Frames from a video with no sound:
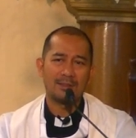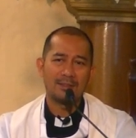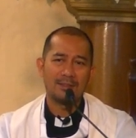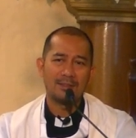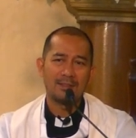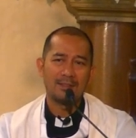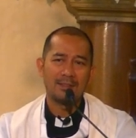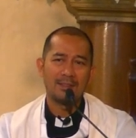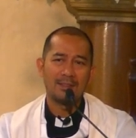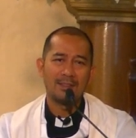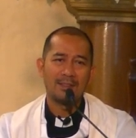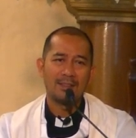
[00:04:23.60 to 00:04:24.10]

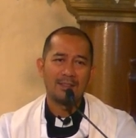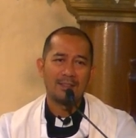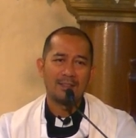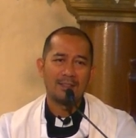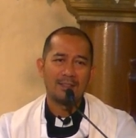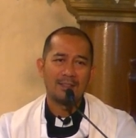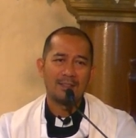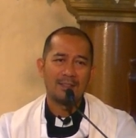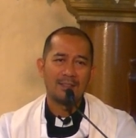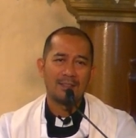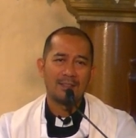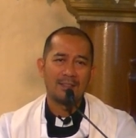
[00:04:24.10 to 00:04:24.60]

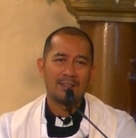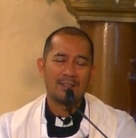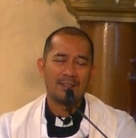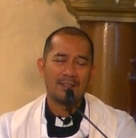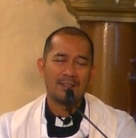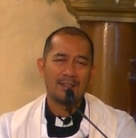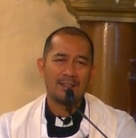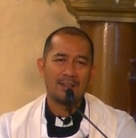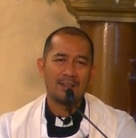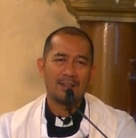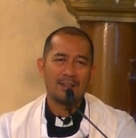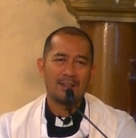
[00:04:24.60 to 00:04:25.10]

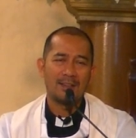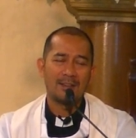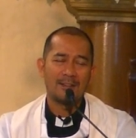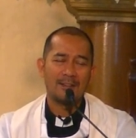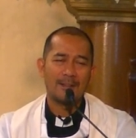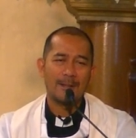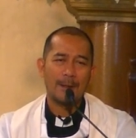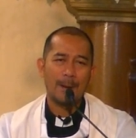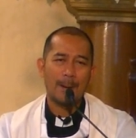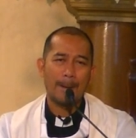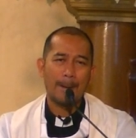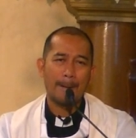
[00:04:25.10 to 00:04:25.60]

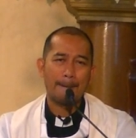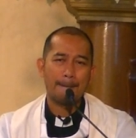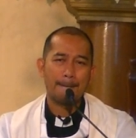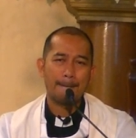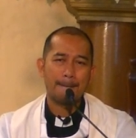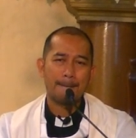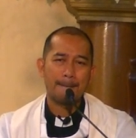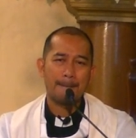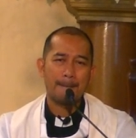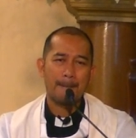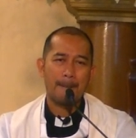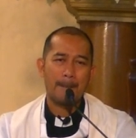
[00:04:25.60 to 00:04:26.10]

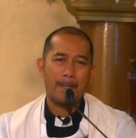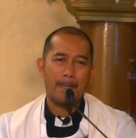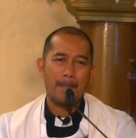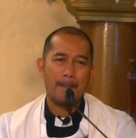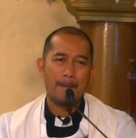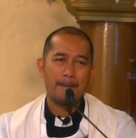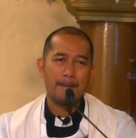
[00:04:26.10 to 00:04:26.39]
No one is speaking in this clip.